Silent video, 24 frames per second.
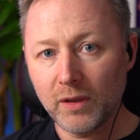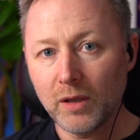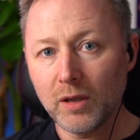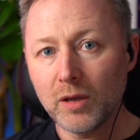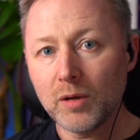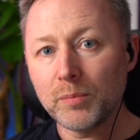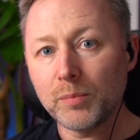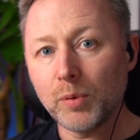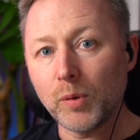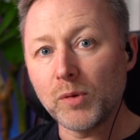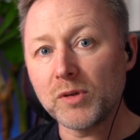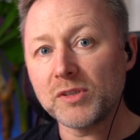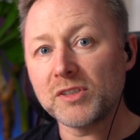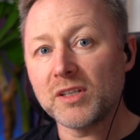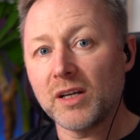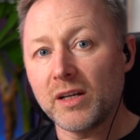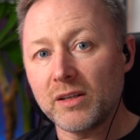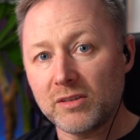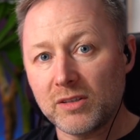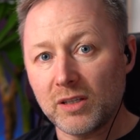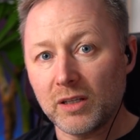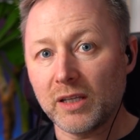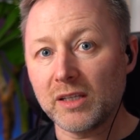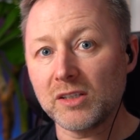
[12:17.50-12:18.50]
post that
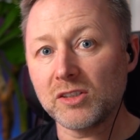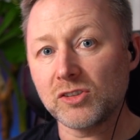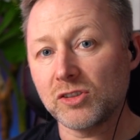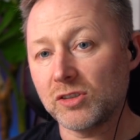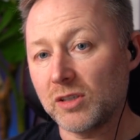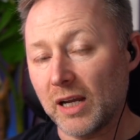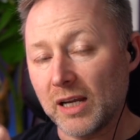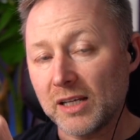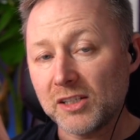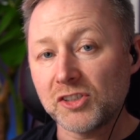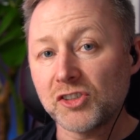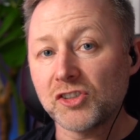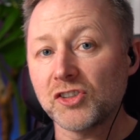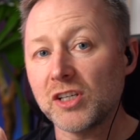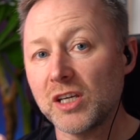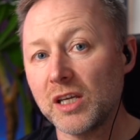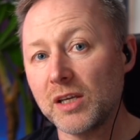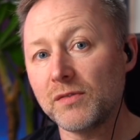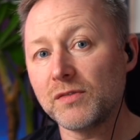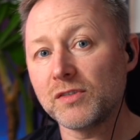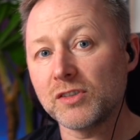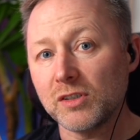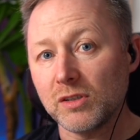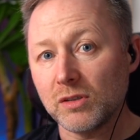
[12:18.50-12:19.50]
to like Ask
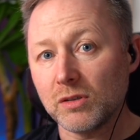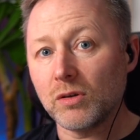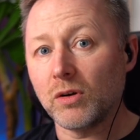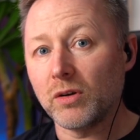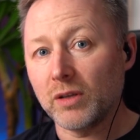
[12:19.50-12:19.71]
Jeeves and all